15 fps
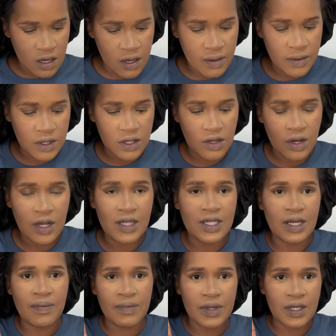I'm just gonna
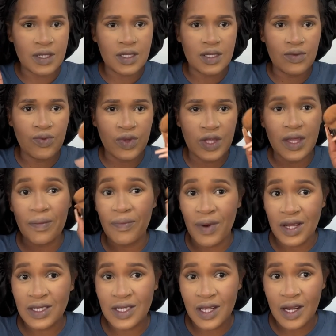dab it with the
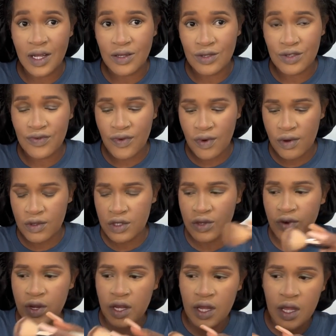brush that I used for
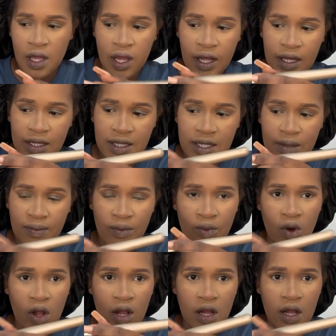contouring.
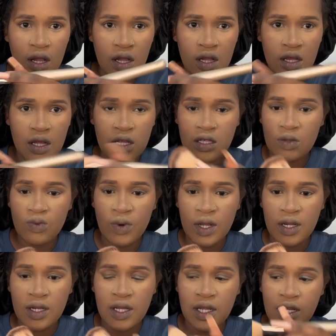Small, this
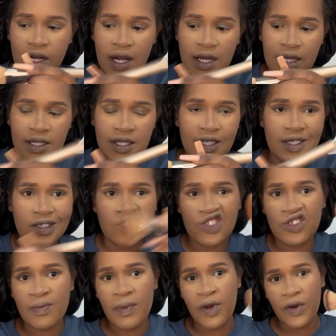one that like it's
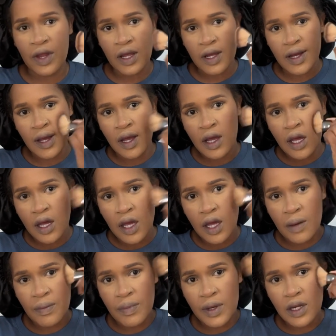shimmering a
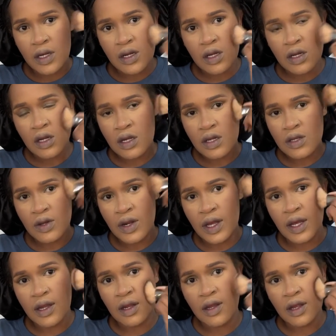bit. I'm just gonna
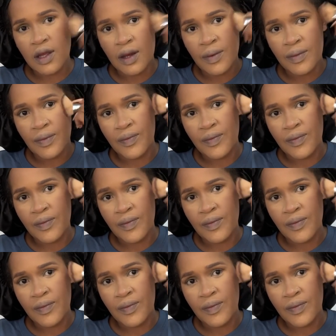add it here.